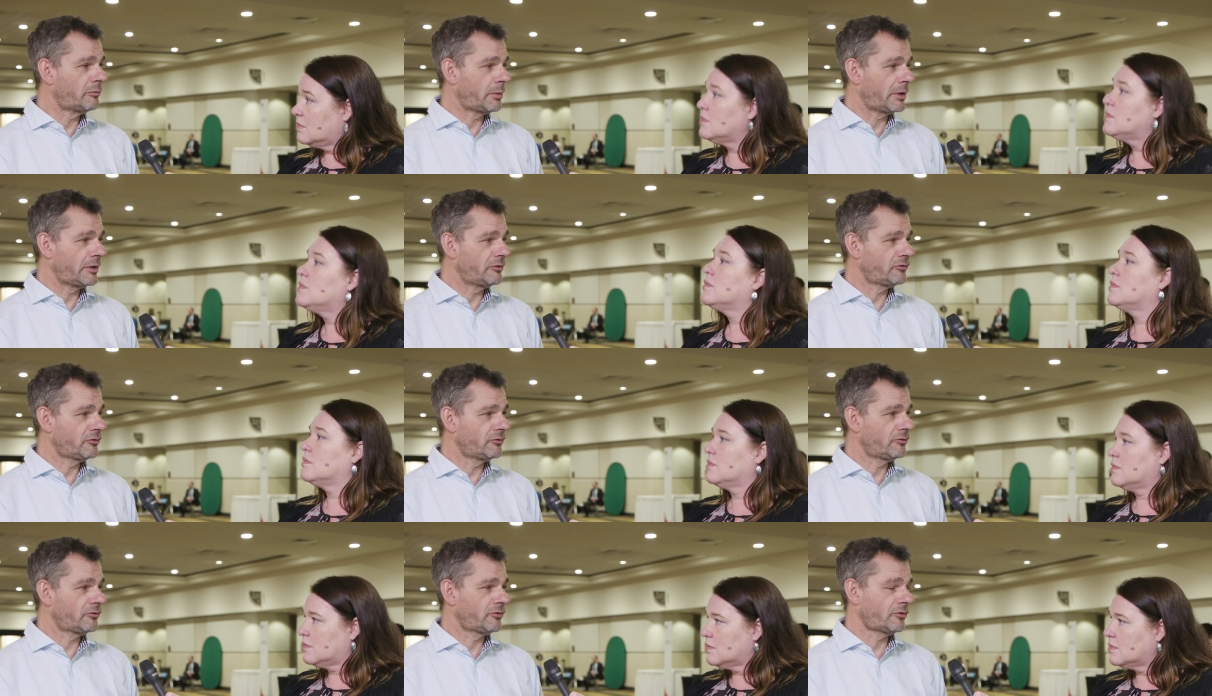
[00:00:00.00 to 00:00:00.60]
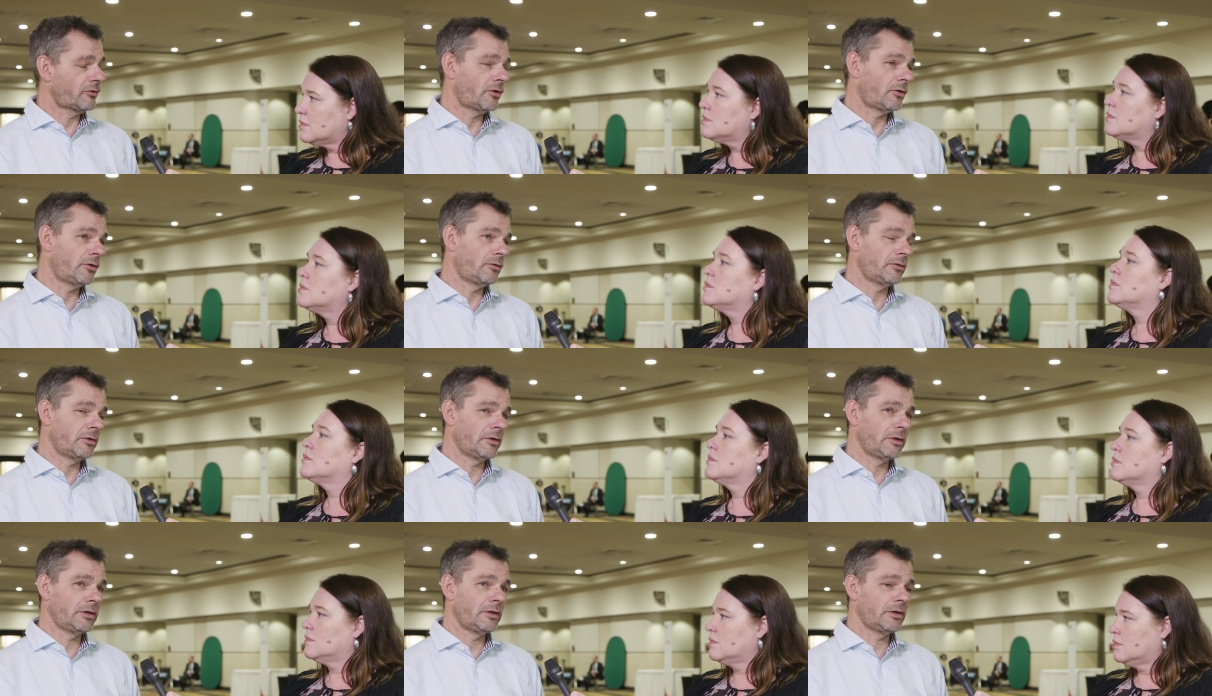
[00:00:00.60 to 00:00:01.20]
Speaker 1: of patients
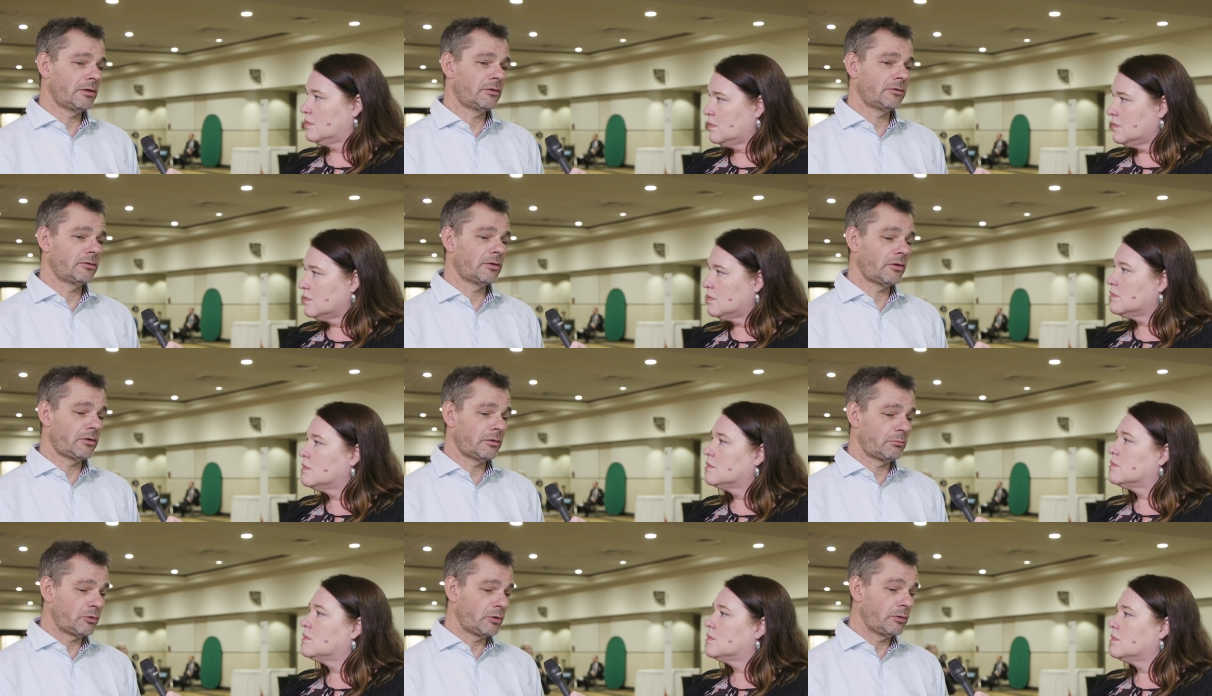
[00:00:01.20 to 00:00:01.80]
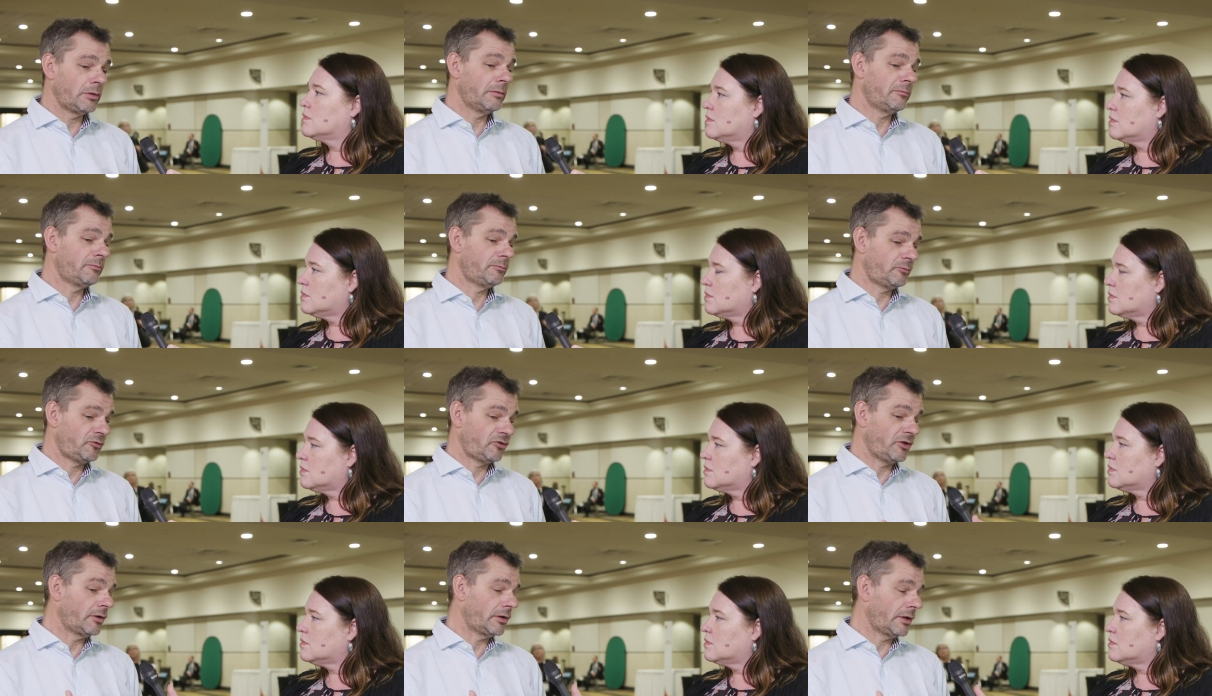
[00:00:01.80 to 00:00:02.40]
on the on, on ibrutinib,
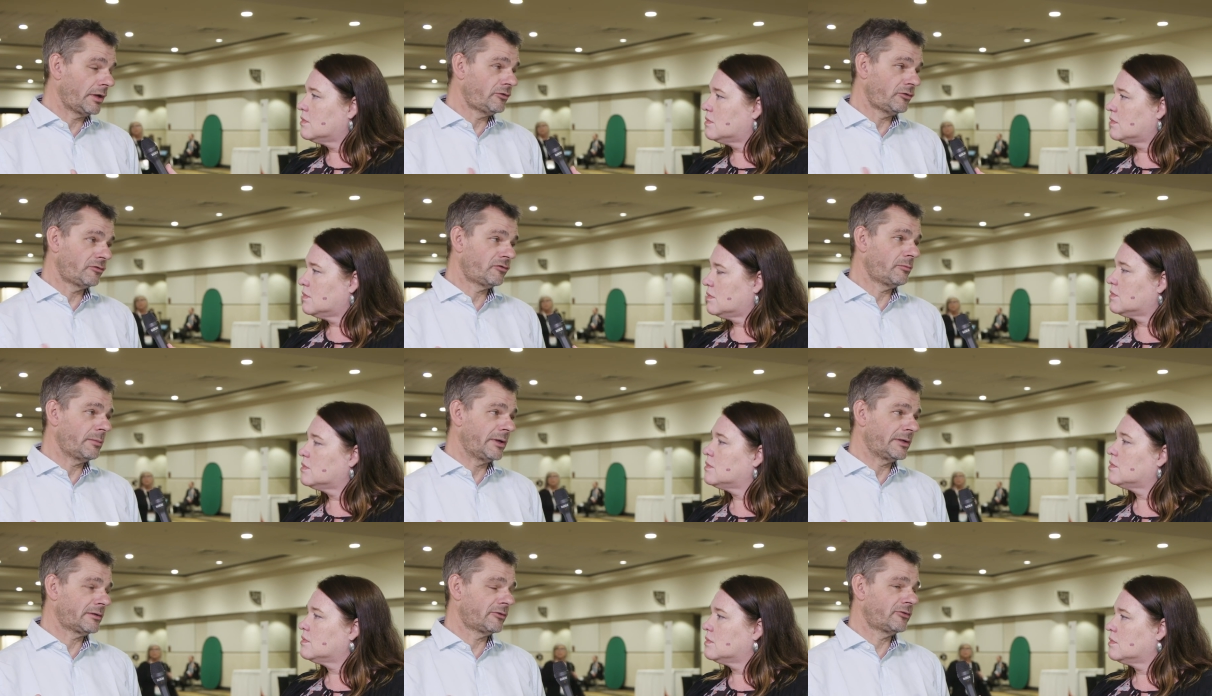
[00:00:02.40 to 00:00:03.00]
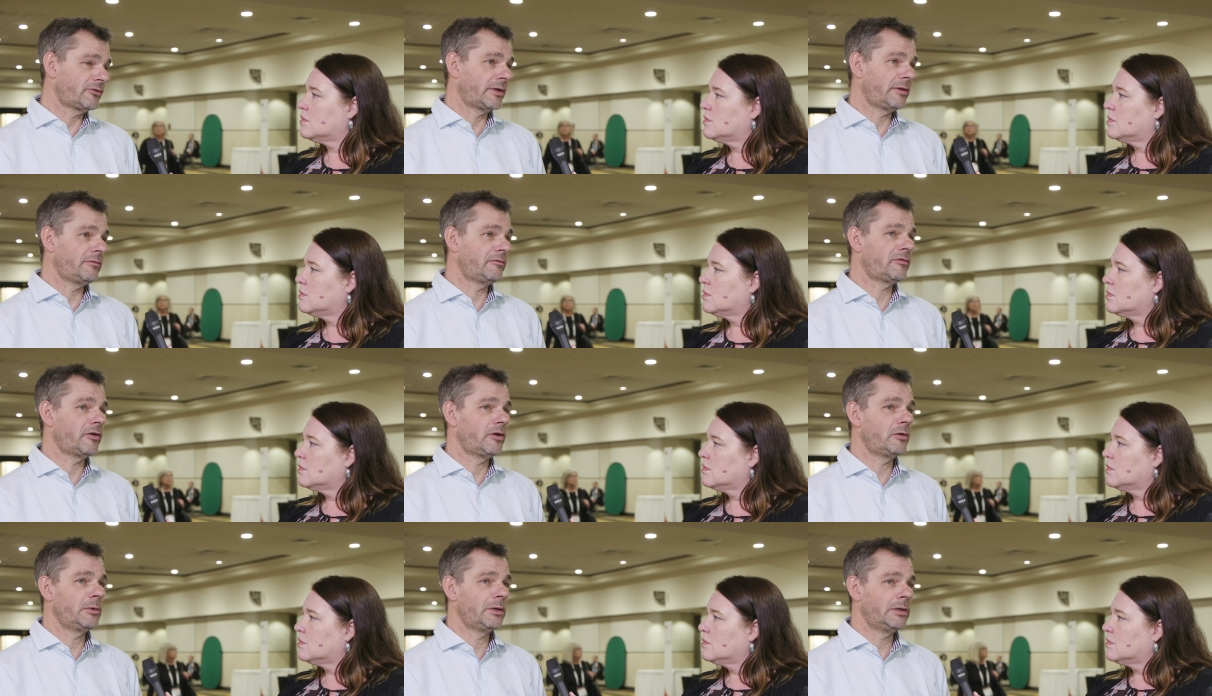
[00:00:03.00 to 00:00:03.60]
single agent for mantle cell
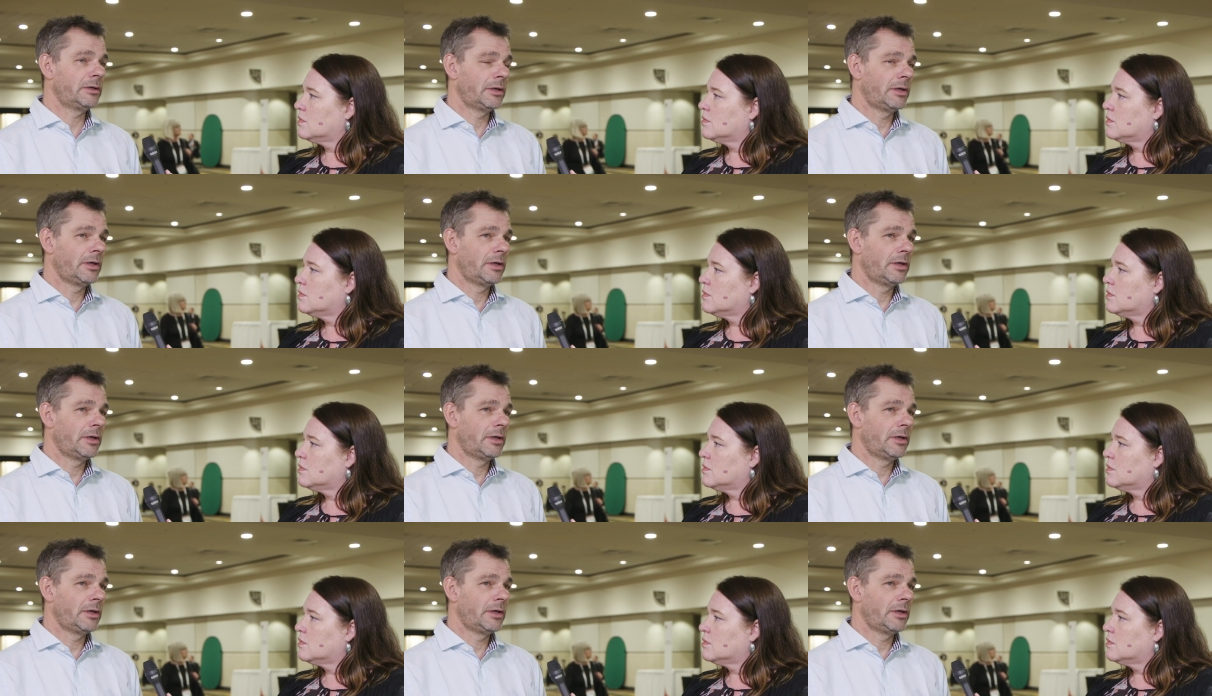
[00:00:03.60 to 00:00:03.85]
lymphoma.